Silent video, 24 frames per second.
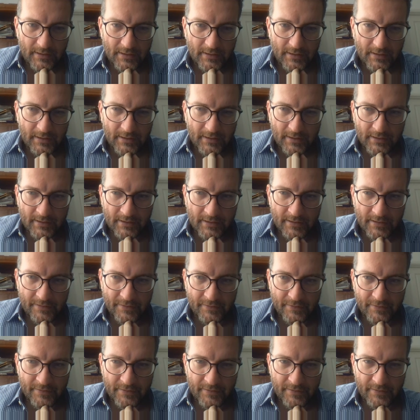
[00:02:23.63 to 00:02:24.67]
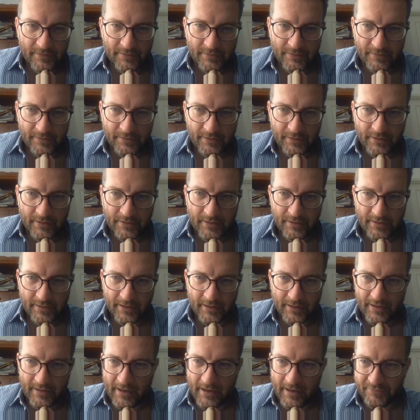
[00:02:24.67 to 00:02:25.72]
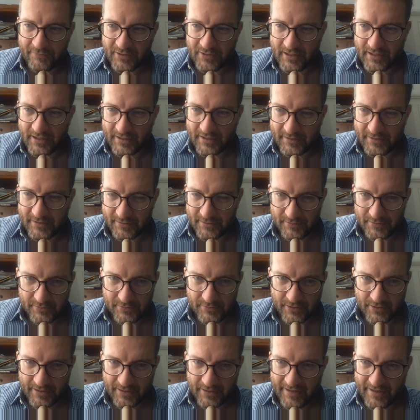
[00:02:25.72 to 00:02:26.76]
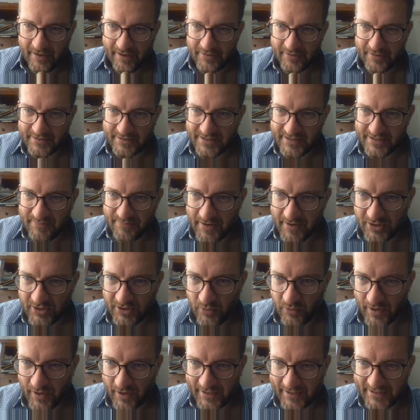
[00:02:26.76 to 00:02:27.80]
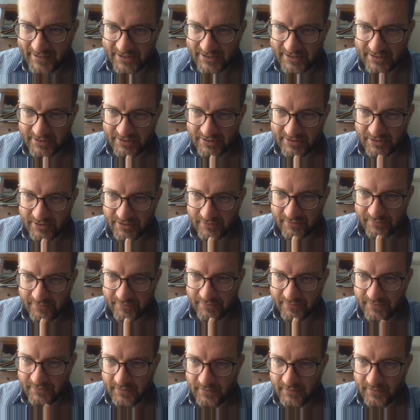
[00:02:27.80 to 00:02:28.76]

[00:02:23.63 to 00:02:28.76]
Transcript: Then I have to like. Okay, now there's this menu where I need to sort of.